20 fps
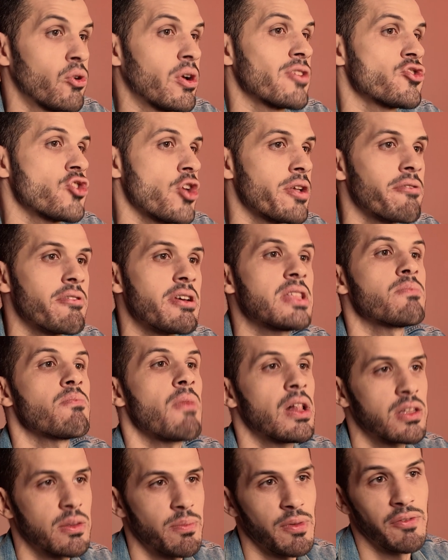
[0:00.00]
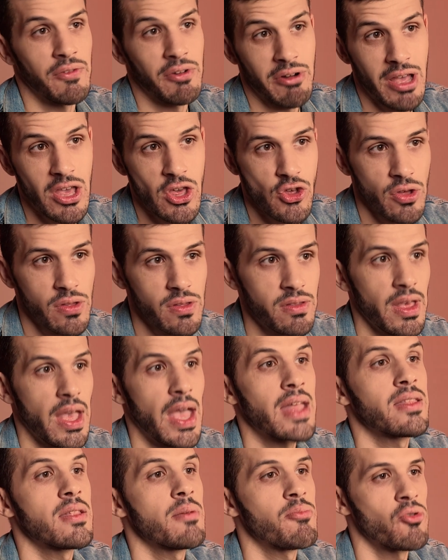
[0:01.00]
can generate multiple variations
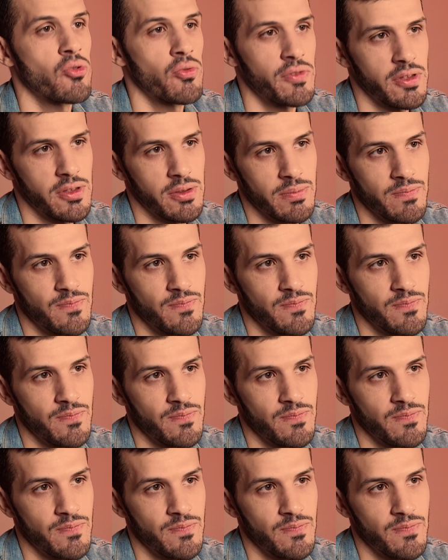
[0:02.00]
and approve them.